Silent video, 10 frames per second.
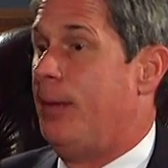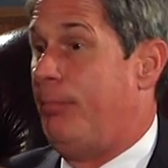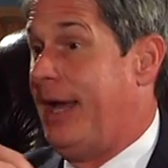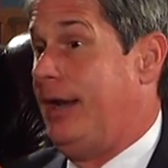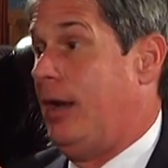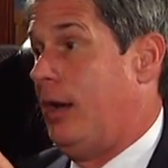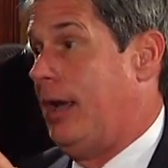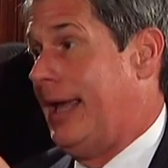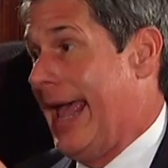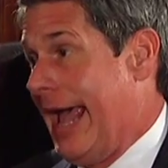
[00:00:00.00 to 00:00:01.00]
But
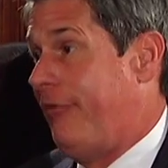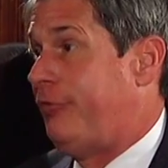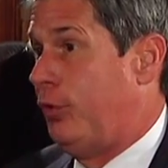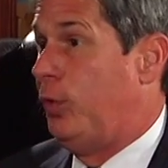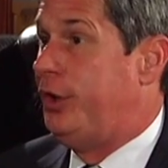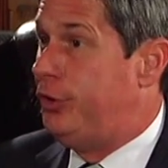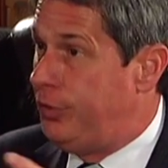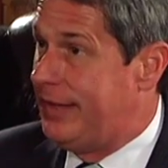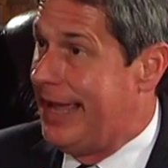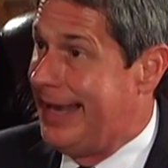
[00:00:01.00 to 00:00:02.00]
after we do
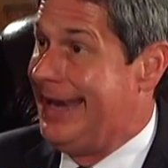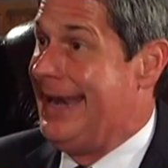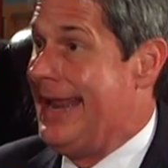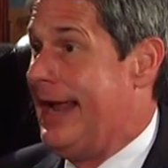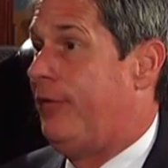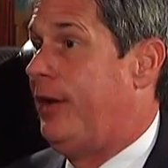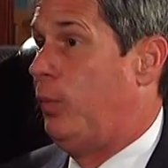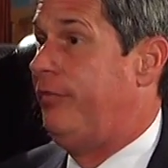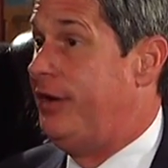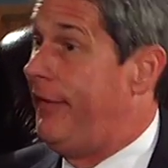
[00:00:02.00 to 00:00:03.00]
that, now that
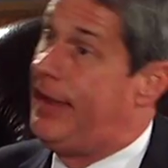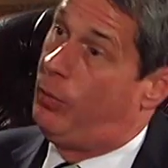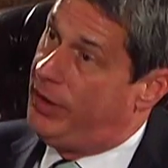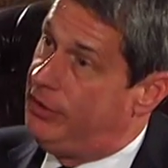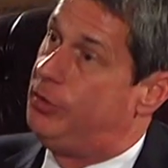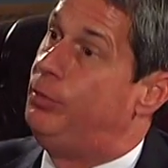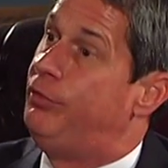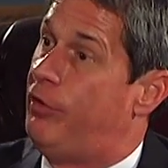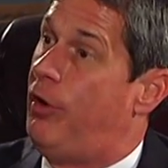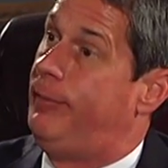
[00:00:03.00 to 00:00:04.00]
we've done that, we need to
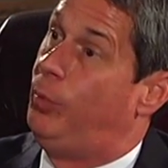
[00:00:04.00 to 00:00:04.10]
move on.